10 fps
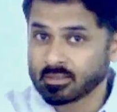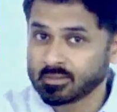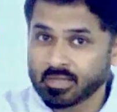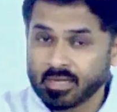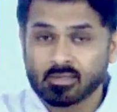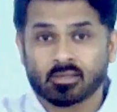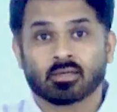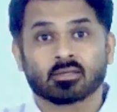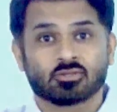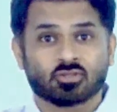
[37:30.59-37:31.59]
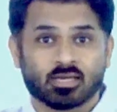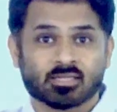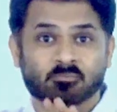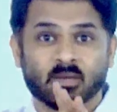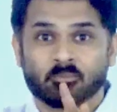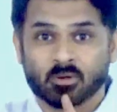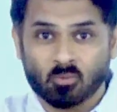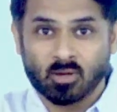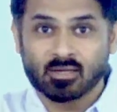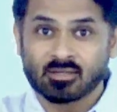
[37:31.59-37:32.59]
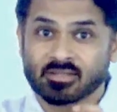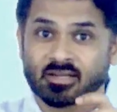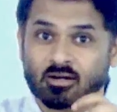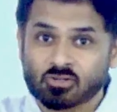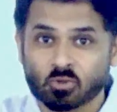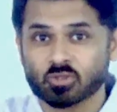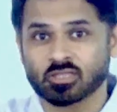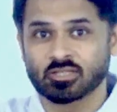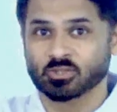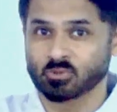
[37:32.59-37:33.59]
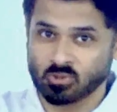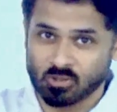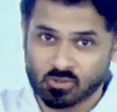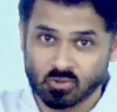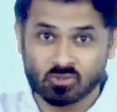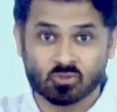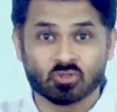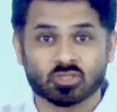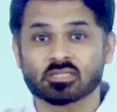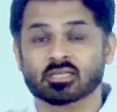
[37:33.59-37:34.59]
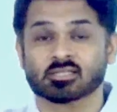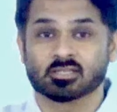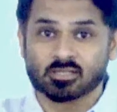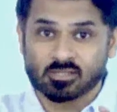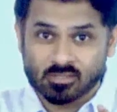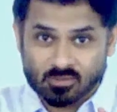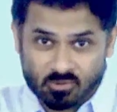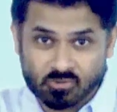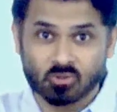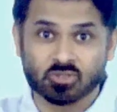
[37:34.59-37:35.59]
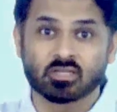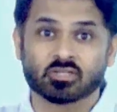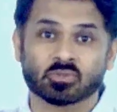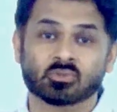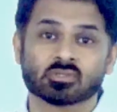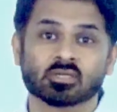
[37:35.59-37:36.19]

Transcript: Then GS paper 1, there are social issues also, social justice or social issues.